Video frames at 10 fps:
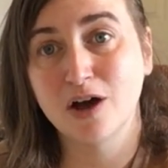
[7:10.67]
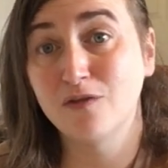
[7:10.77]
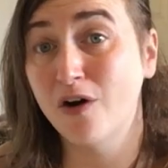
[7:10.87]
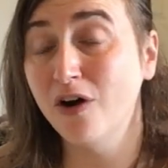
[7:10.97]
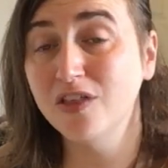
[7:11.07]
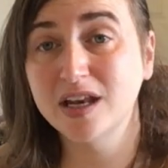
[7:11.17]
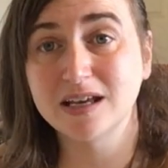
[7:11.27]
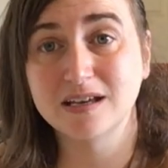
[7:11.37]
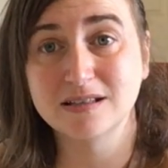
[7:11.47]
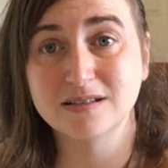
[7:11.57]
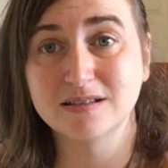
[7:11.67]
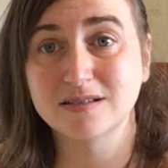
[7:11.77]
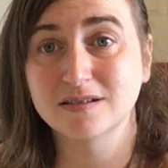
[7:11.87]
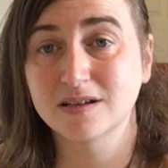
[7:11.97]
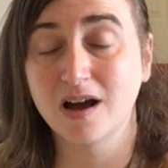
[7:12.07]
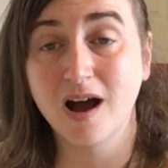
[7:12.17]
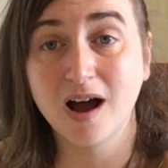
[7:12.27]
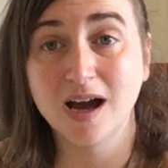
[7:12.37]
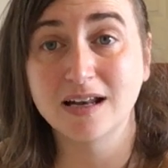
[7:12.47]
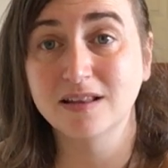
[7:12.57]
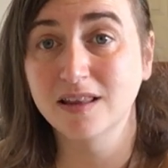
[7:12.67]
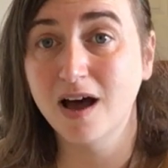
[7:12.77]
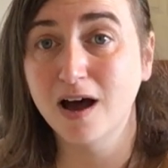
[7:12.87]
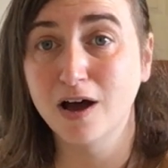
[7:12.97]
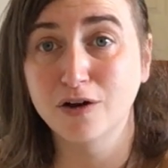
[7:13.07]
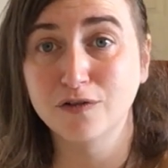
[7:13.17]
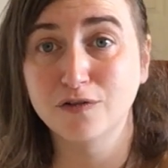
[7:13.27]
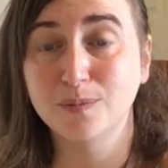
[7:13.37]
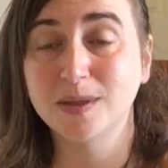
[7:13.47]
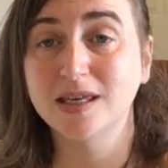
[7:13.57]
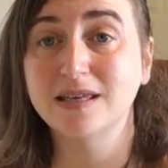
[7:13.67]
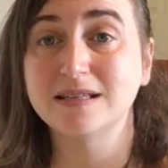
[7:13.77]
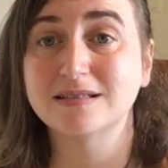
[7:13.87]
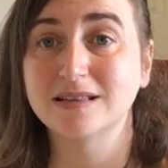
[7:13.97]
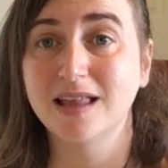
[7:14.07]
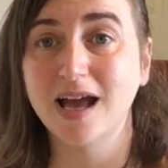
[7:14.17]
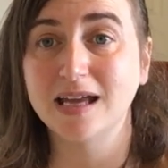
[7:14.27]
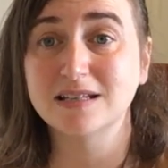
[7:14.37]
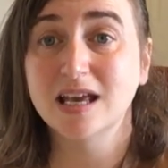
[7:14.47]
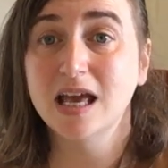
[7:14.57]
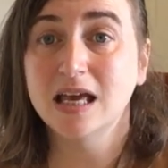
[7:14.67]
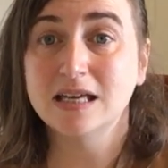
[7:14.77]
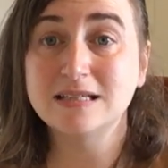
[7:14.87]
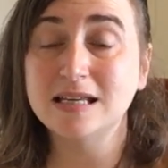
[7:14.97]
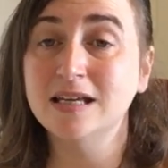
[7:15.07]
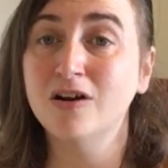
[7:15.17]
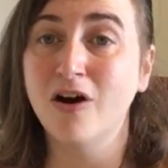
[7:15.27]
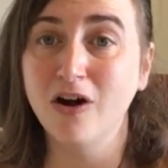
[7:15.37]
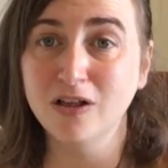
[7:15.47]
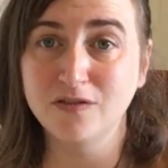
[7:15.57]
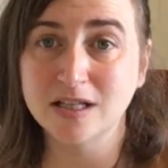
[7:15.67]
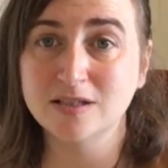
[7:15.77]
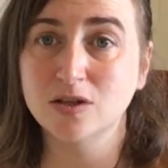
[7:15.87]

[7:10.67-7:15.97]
of all that is, God, love, peace, light, is in all of it.